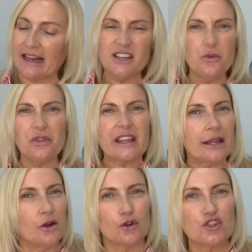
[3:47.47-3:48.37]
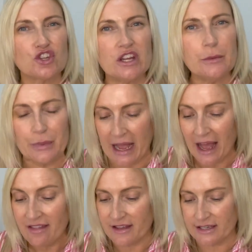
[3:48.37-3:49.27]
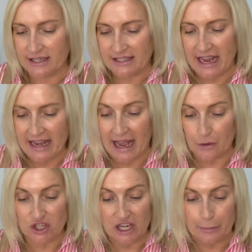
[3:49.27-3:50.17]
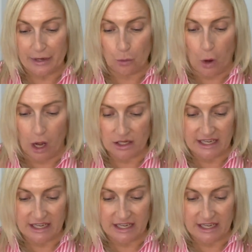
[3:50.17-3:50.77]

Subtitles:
I don't think it looks cheap either, to say how cheap it was.